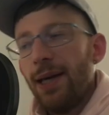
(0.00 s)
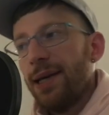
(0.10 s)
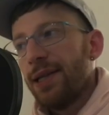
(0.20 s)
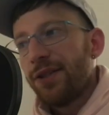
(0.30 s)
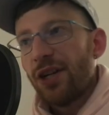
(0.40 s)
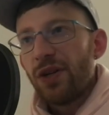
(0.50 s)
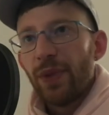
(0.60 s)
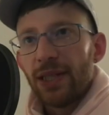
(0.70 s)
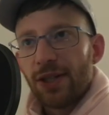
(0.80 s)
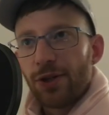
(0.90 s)
Such a
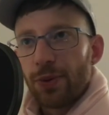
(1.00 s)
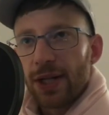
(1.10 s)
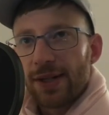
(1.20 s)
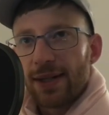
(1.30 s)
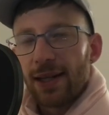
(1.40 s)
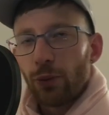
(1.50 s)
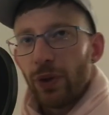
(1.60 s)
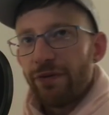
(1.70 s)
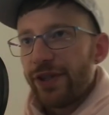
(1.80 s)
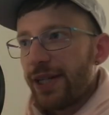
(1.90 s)
big distrust that
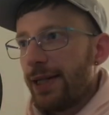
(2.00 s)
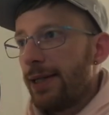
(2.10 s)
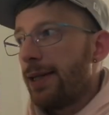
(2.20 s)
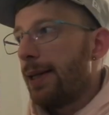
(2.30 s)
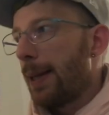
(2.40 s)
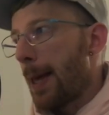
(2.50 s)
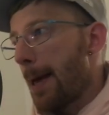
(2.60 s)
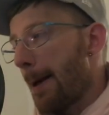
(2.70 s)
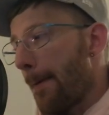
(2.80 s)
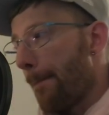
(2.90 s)
we've seen
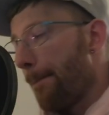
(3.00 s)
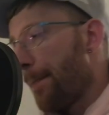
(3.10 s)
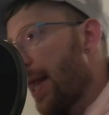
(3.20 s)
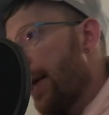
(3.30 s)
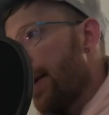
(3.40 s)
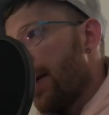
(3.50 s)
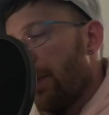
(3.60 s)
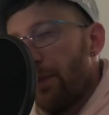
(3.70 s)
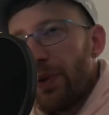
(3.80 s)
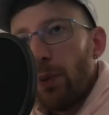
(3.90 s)

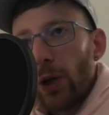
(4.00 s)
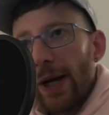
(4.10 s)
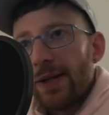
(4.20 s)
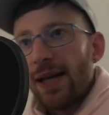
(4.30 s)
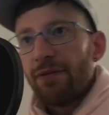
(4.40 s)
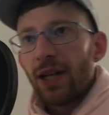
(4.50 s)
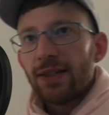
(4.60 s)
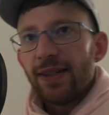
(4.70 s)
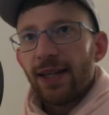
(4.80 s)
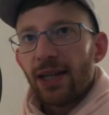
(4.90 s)
the Bulgarians have
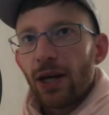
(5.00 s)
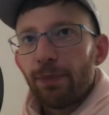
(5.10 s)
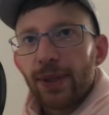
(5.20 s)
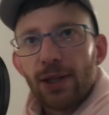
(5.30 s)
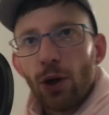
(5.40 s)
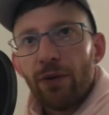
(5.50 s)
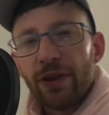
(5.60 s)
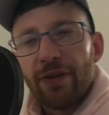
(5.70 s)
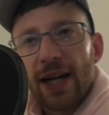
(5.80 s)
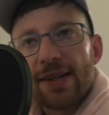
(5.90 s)
not taken up the
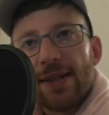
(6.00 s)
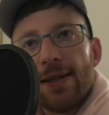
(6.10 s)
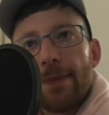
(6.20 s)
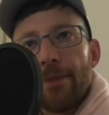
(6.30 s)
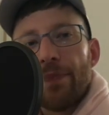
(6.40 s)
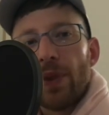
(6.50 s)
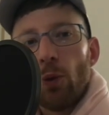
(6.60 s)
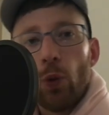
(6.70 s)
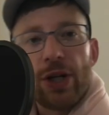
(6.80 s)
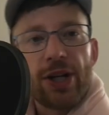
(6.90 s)
COVID vaccine,
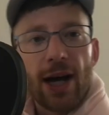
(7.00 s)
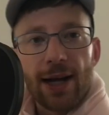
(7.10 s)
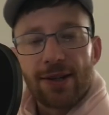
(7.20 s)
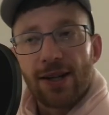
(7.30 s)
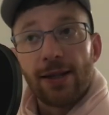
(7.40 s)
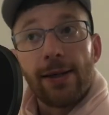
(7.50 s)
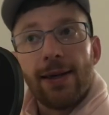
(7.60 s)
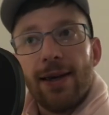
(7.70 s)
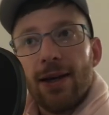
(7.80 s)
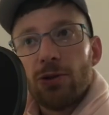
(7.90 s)
which I actually
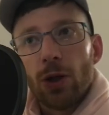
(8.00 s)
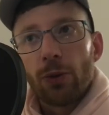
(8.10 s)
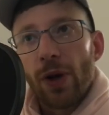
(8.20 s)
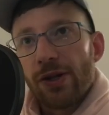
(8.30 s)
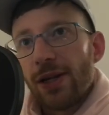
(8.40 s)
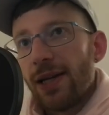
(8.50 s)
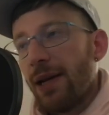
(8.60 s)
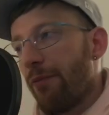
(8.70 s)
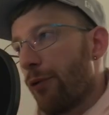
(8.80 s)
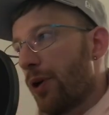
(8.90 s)
congratulate
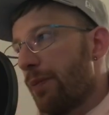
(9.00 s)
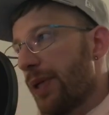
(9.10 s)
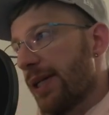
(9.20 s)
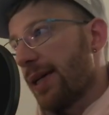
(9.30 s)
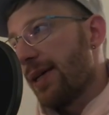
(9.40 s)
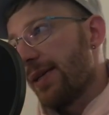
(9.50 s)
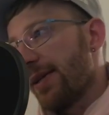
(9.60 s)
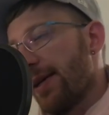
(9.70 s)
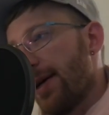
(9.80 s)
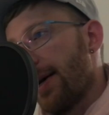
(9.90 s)
them for,
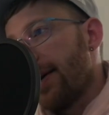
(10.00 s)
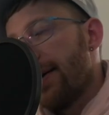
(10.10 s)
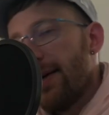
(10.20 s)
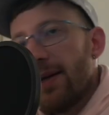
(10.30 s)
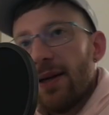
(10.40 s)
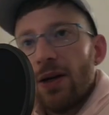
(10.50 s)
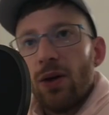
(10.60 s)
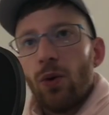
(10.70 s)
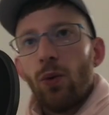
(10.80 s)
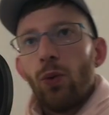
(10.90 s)
because
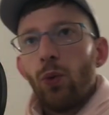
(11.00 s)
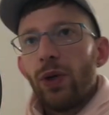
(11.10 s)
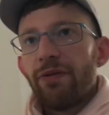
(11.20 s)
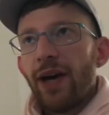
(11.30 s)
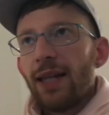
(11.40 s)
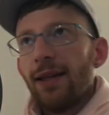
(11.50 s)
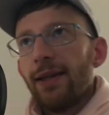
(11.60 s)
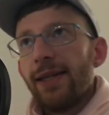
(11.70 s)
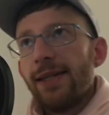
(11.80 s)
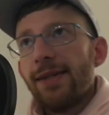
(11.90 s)
we've had the
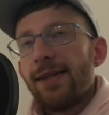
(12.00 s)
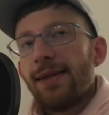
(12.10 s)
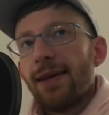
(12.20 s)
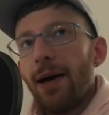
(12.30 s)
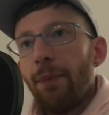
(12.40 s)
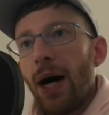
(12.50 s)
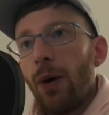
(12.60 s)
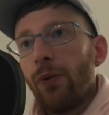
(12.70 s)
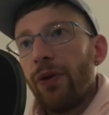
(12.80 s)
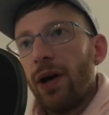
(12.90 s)
least
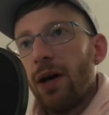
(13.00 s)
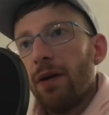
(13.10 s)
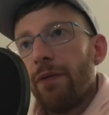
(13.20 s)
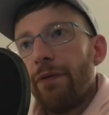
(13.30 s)
amount of